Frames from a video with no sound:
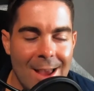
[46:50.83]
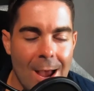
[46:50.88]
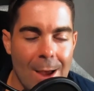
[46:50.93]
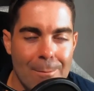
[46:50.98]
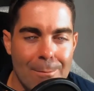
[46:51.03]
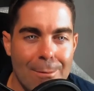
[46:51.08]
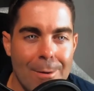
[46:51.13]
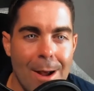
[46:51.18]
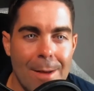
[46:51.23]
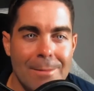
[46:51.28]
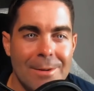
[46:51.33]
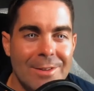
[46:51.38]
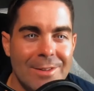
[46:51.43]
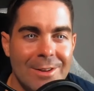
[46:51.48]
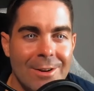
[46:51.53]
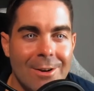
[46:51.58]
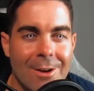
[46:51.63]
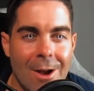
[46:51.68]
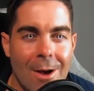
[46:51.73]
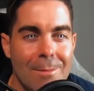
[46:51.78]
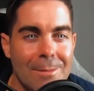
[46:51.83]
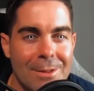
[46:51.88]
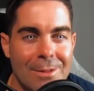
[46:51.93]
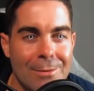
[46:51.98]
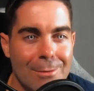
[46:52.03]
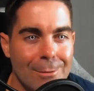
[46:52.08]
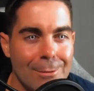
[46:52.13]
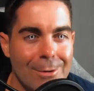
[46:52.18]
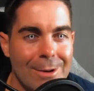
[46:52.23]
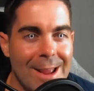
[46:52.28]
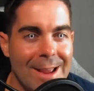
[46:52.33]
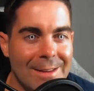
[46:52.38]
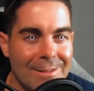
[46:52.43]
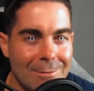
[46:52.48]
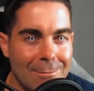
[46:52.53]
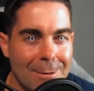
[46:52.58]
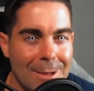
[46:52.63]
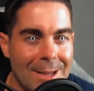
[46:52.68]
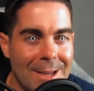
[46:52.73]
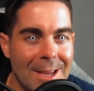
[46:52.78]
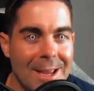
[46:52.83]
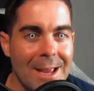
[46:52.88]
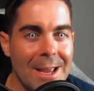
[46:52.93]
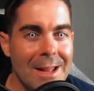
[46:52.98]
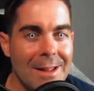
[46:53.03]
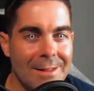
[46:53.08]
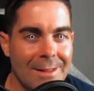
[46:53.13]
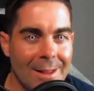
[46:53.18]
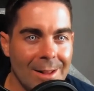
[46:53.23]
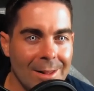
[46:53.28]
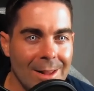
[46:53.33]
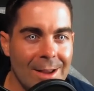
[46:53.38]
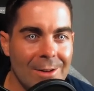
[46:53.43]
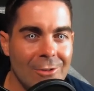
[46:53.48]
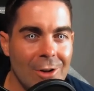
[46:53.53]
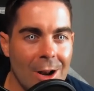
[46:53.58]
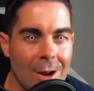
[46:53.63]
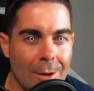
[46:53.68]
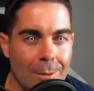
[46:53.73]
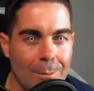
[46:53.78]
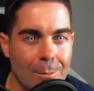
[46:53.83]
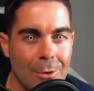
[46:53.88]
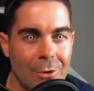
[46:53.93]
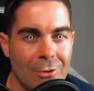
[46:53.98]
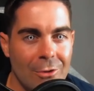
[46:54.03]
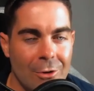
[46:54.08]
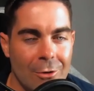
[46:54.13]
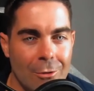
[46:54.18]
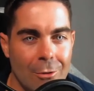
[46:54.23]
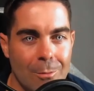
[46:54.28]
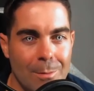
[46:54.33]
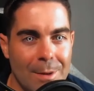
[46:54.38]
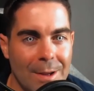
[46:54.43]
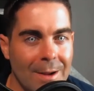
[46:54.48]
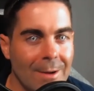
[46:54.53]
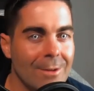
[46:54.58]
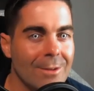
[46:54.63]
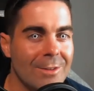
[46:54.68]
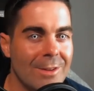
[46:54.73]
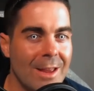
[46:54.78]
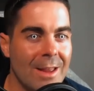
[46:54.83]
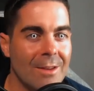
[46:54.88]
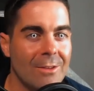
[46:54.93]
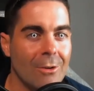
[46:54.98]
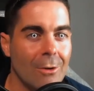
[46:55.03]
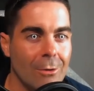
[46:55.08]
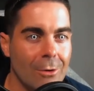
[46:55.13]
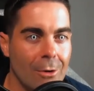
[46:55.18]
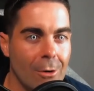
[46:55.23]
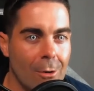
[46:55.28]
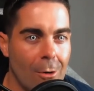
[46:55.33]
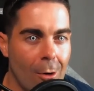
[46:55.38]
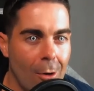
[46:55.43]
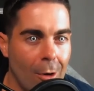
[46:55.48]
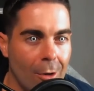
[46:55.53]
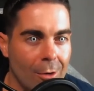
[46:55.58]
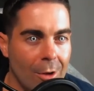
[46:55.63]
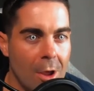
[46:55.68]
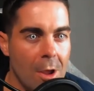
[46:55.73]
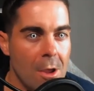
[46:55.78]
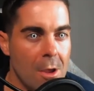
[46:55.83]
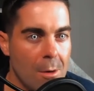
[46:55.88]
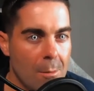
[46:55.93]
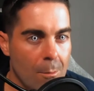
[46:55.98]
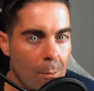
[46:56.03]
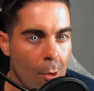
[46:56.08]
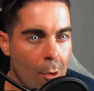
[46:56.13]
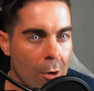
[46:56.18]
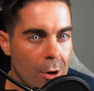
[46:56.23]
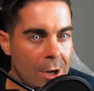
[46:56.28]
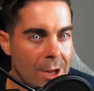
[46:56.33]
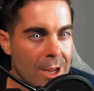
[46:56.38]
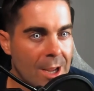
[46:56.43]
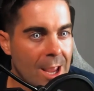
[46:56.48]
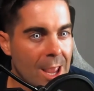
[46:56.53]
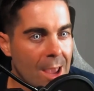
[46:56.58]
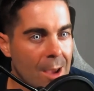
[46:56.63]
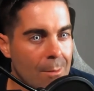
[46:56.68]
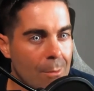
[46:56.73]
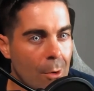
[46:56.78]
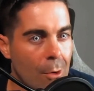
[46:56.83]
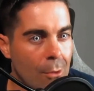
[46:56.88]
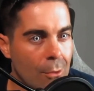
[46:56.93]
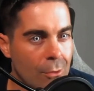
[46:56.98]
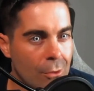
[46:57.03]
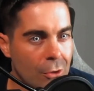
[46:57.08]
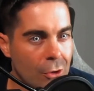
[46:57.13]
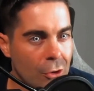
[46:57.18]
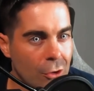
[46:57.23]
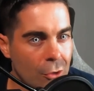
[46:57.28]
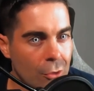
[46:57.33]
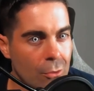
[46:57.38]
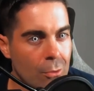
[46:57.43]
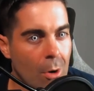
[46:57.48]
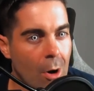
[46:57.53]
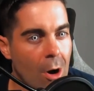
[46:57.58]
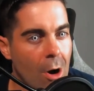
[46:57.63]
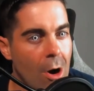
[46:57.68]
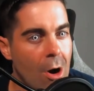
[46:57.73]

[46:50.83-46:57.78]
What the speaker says: I promise they're coming through next week. The electronic music group here in San Antonio called Mourning, Mourning,